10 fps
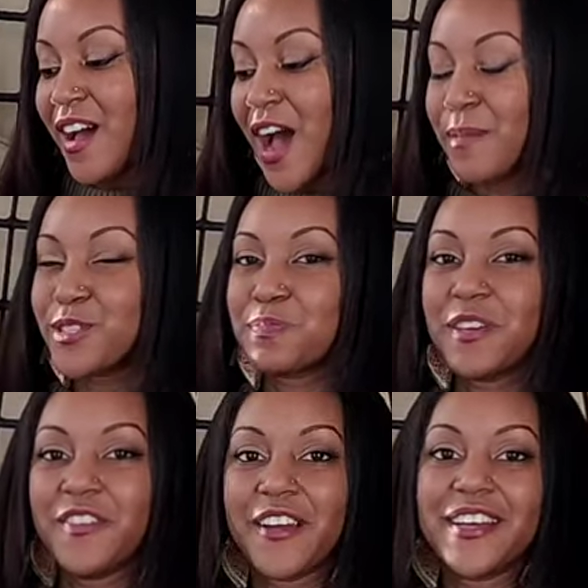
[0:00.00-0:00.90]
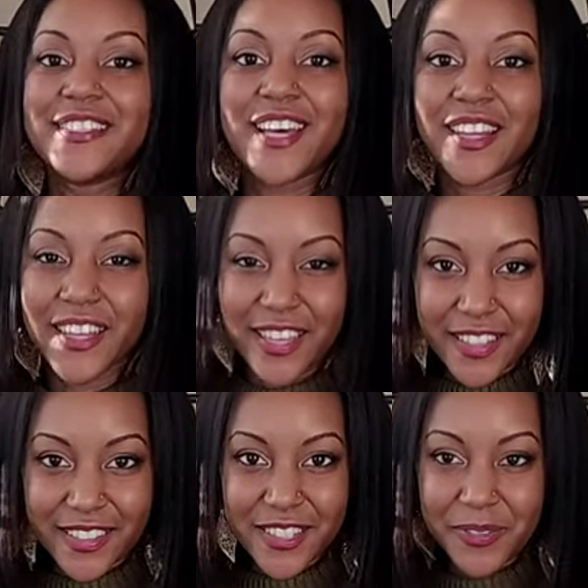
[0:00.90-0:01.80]
Um, just be very
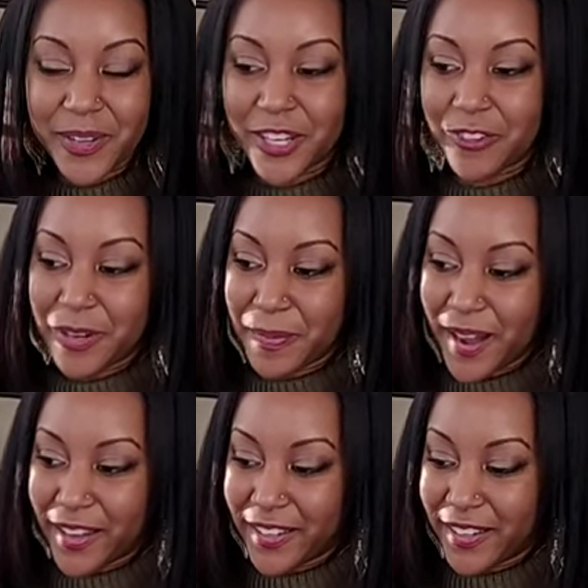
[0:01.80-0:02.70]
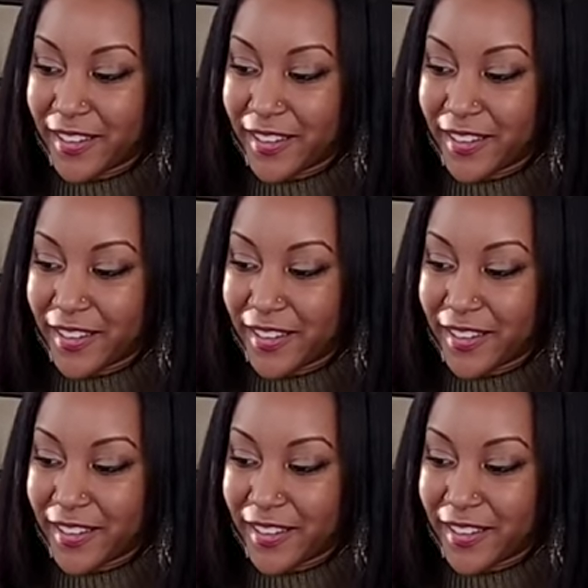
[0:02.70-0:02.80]
delicate when you're repotting.